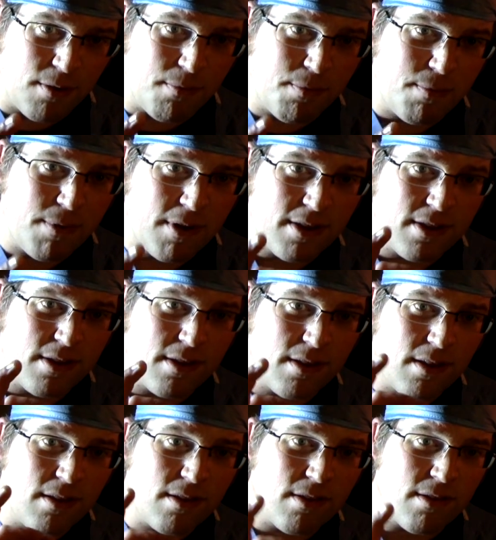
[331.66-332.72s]
put
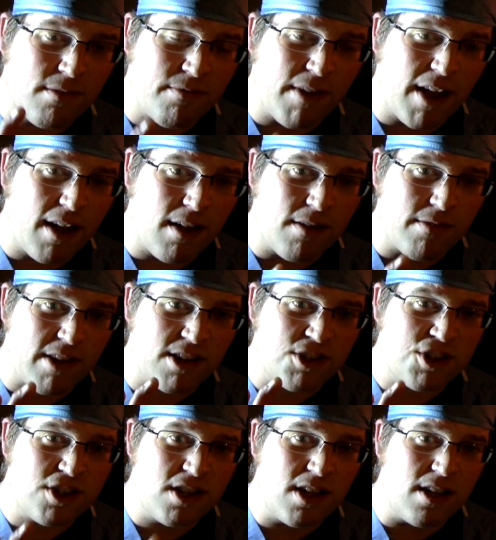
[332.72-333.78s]
the valve, a
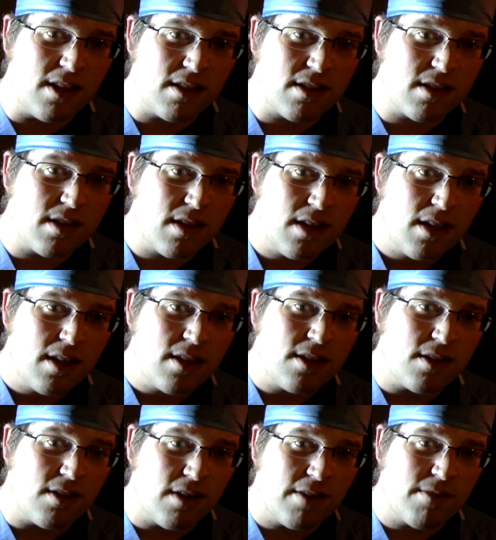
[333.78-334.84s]
sheath,
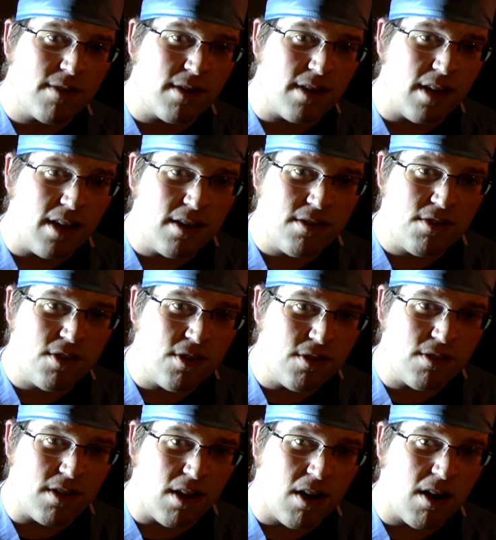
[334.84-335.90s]
delivered
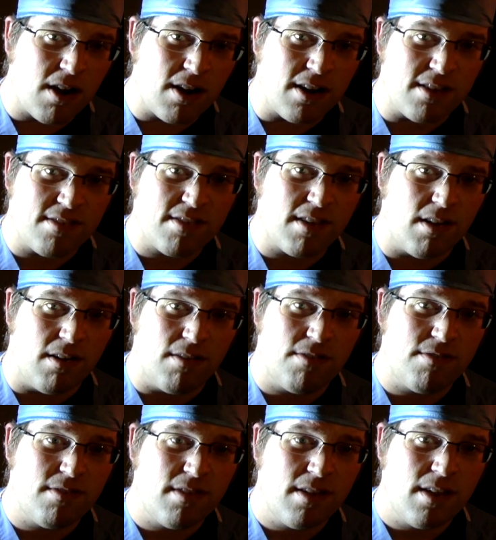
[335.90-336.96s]
into the heart itself.
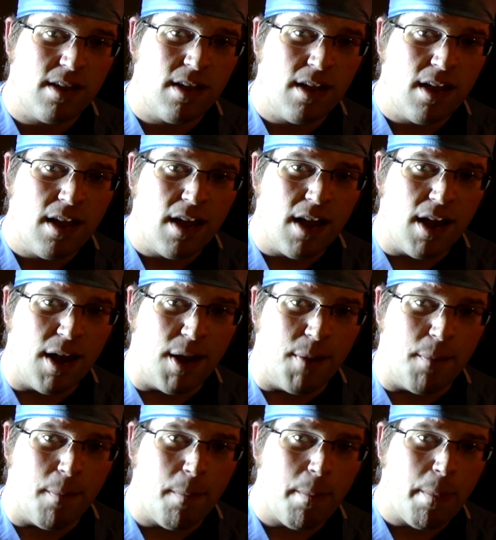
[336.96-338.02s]

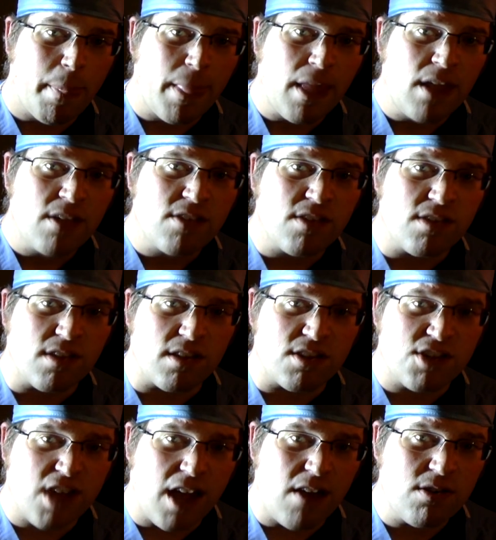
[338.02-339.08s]
So the
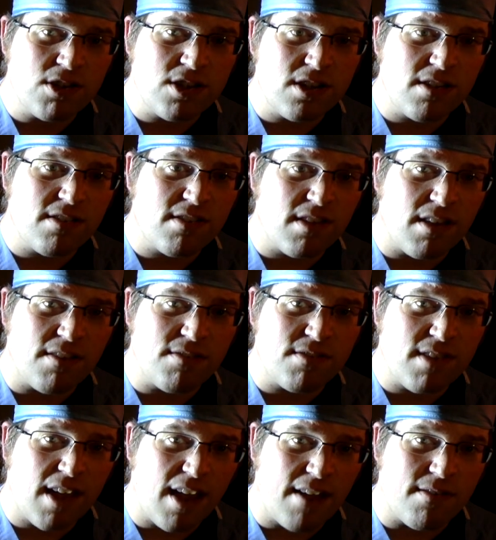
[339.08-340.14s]
challenges
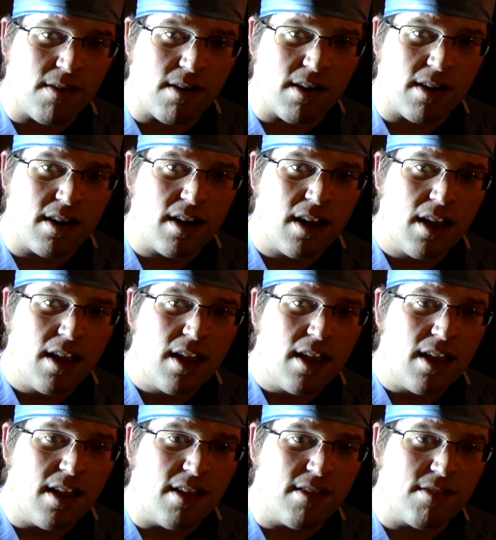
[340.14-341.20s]
of TAVR
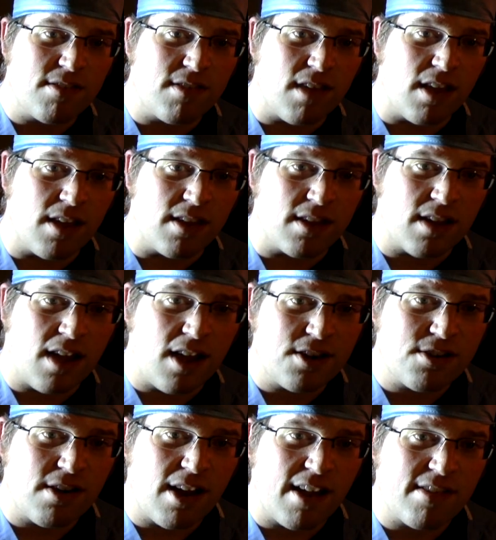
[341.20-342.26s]
is the
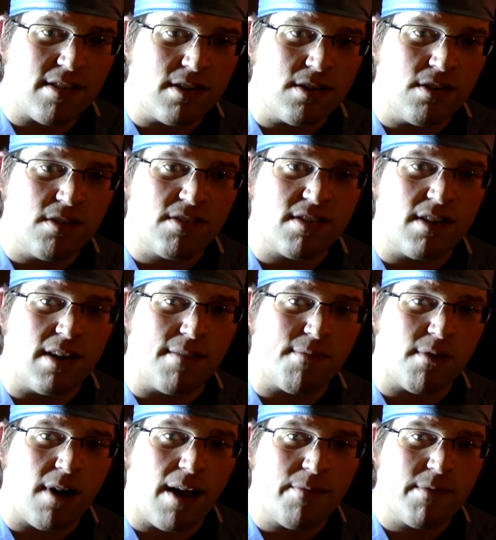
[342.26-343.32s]
contrast-induced
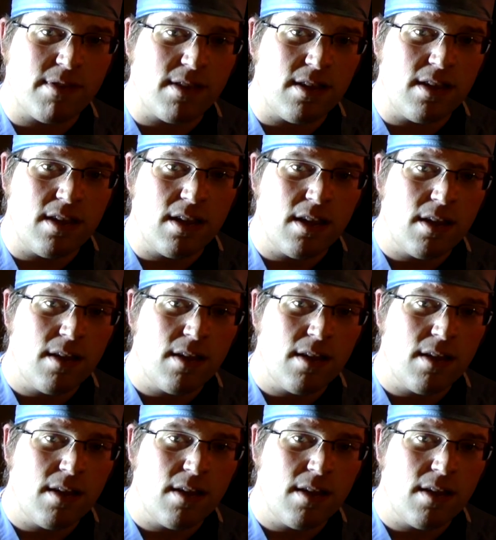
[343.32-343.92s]
nephropathy,